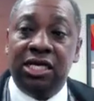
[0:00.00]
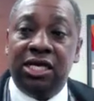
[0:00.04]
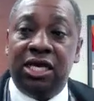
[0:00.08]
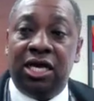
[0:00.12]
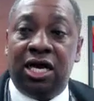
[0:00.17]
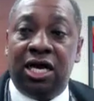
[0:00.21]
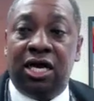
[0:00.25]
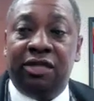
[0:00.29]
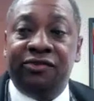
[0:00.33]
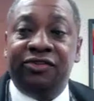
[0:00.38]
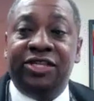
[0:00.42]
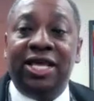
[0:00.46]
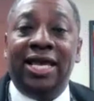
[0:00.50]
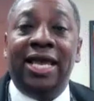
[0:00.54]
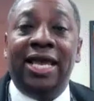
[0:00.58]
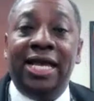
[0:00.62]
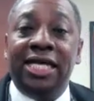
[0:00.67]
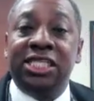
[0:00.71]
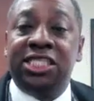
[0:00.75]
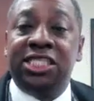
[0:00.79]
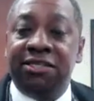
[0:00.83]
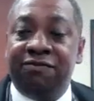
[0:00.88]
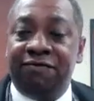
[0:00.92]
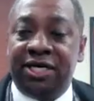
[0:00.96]
the
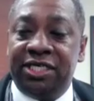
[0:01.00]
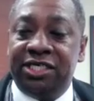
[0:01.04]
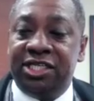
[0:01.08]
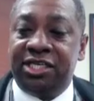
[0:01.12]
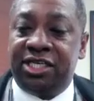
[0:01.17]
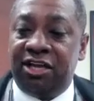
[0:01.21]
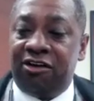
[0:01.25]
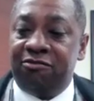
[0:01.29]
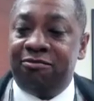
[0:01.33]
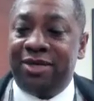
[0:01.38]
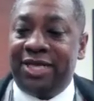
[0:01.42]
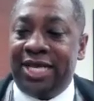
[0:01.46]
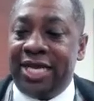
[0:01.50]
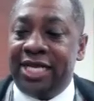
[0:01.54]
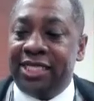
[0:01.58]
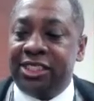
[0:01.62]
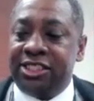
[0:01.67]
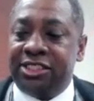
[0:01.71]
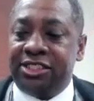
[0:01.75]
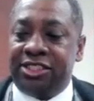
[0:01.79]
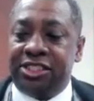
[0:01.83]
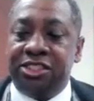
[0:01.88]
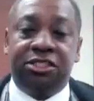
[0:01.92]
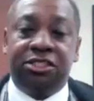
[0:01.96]
heads of other government
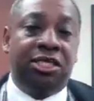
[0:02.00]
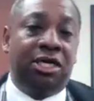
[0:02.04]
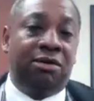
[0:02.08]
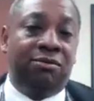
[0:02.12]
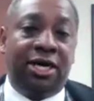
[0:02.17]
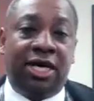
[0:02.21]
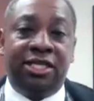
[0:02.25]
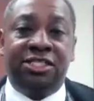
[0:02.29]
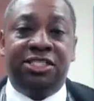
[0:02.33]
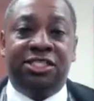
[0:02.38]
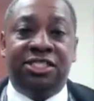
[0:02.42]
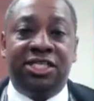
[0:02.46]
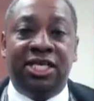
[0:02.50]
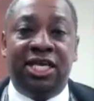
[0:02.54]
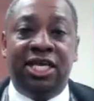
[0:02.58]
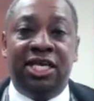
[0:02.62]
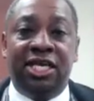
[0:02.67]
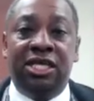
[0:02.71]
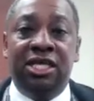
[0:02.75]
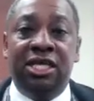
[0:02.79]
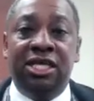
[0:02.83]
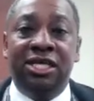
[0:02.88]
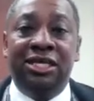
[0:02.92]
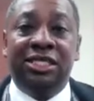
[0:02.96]
agencies come out and
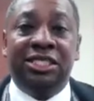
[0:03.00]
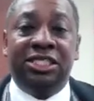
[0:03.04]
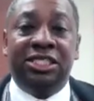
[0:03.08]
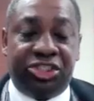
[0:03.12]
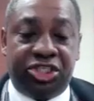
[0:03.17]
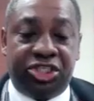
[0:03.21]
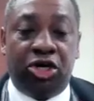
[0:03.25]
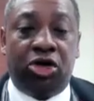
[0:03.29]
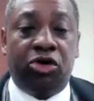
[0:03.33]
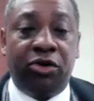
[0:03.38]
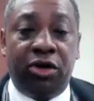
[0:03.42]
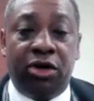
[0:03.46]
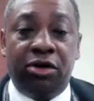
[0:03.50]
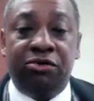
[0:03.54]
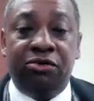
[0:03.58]
say, tell